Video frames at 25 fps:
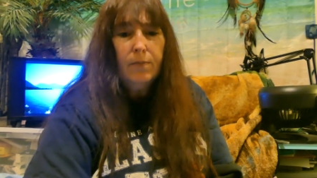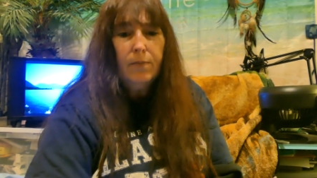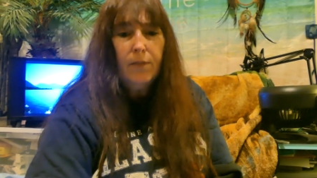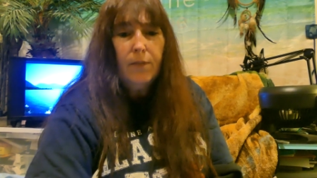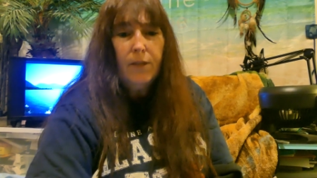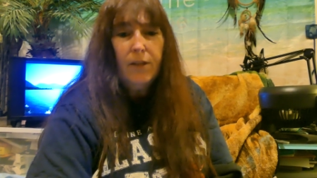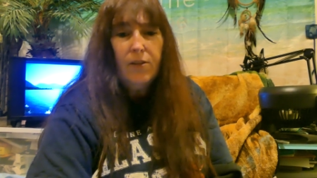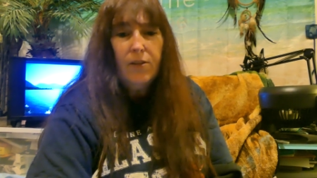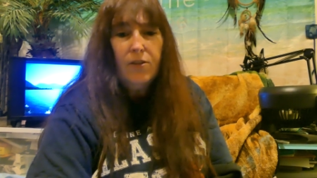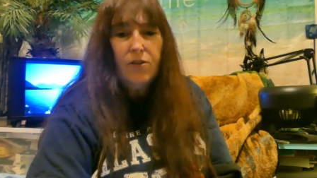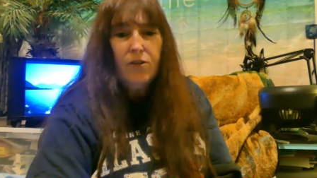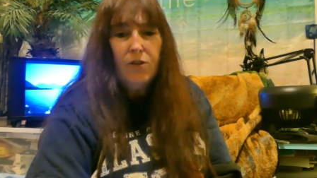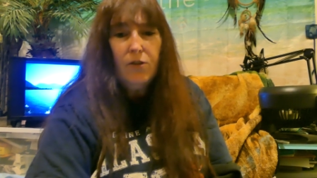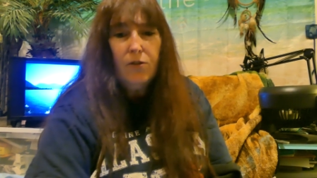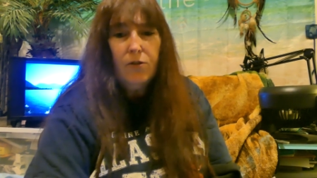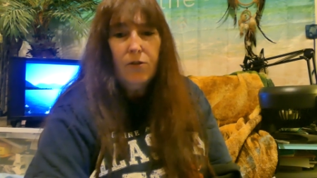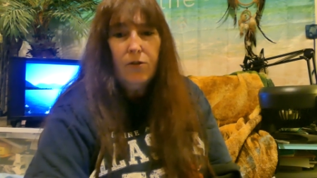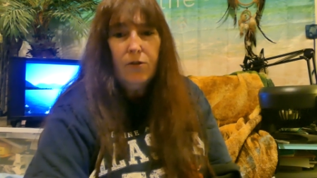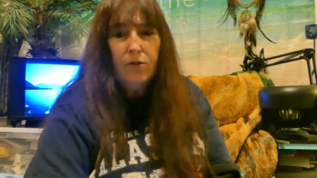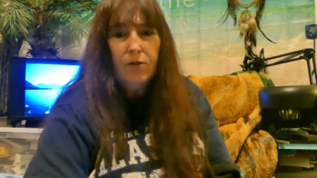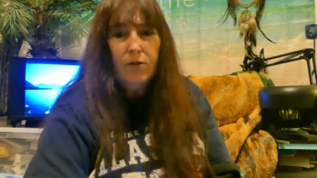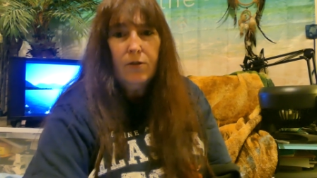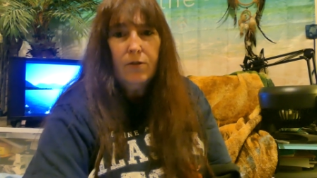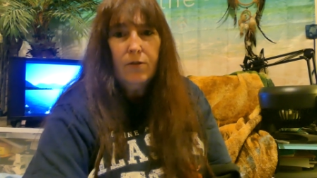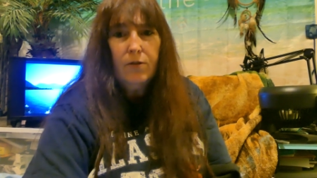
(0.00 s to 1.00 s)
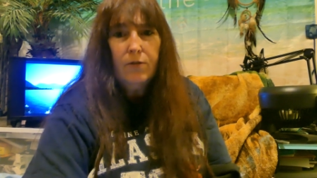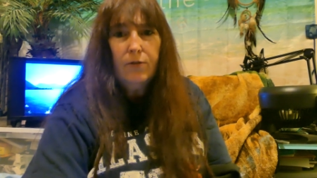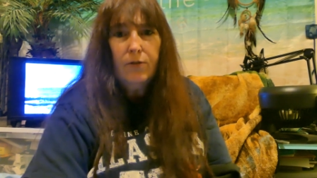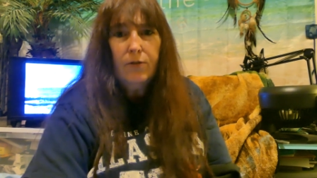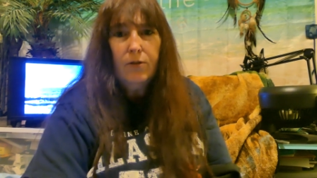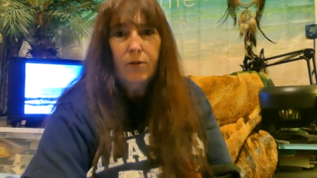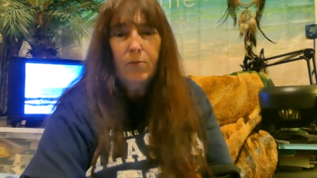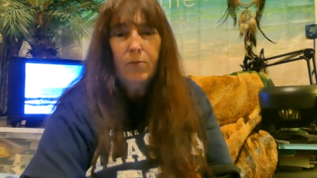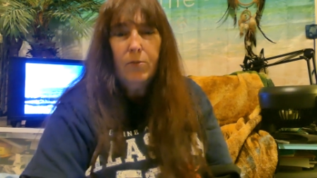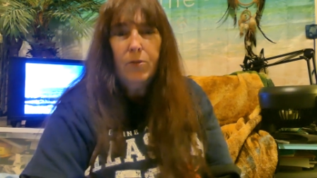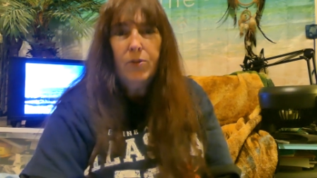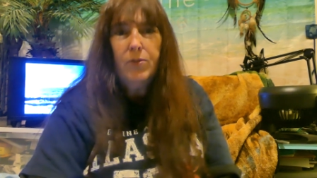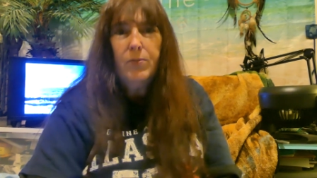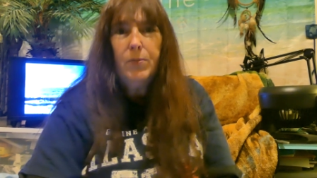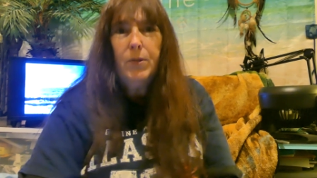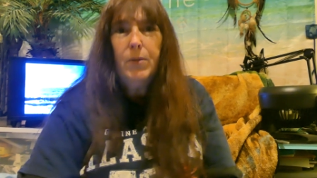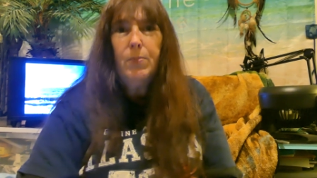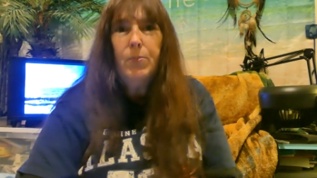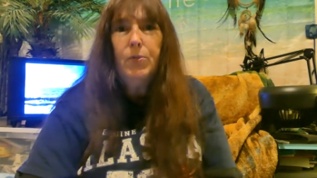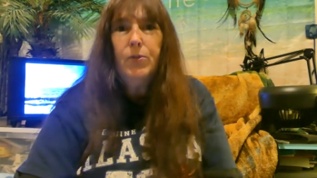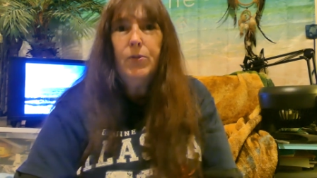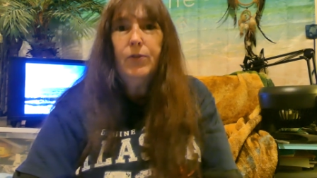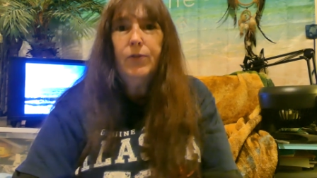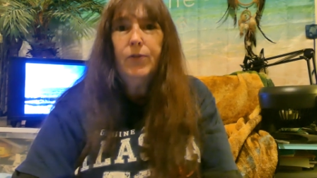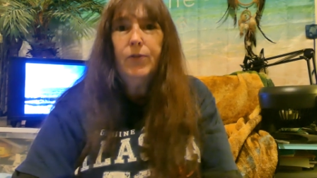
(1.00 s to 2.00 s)
like a shelter for homeless
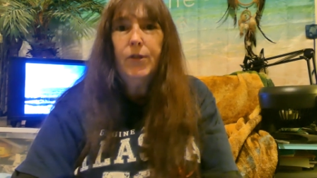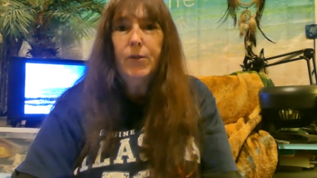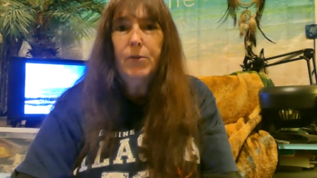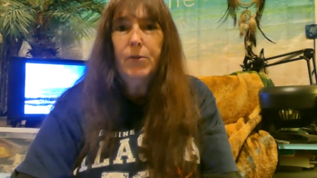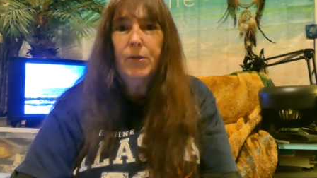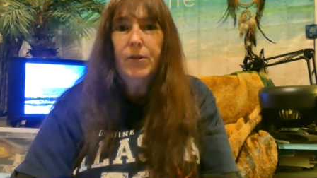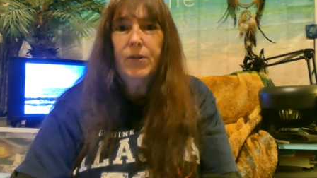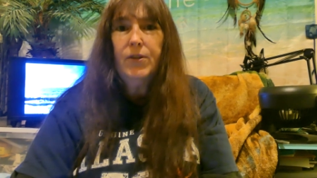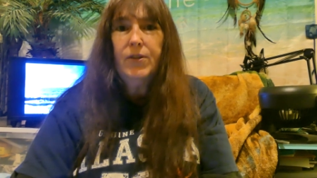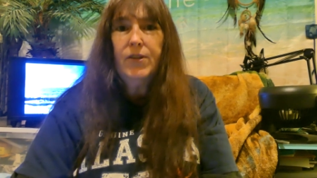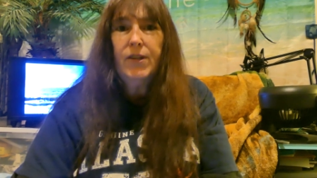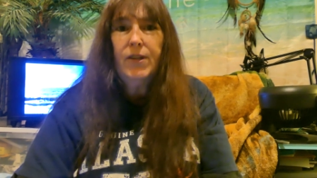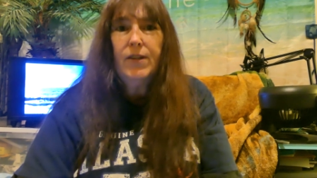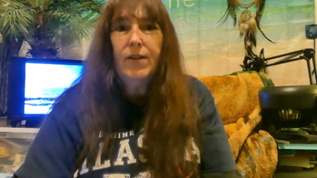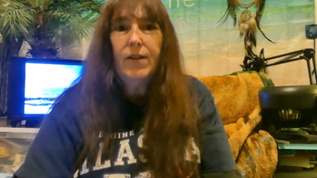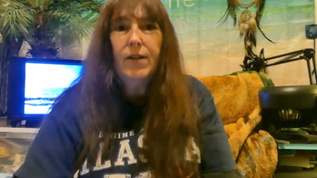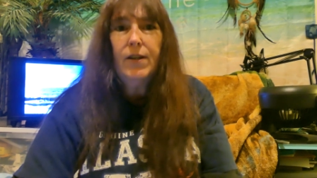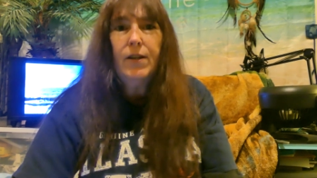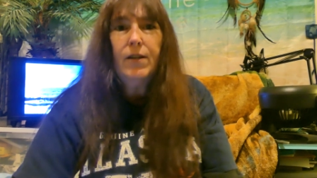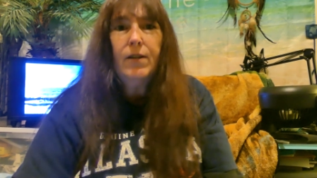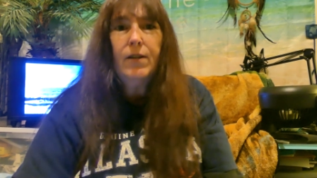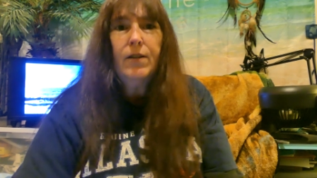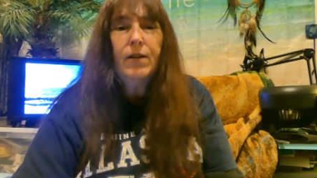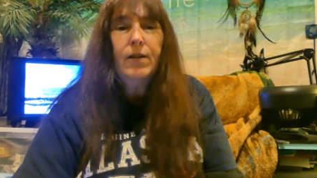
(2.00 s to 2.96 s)
people if they want to stay there.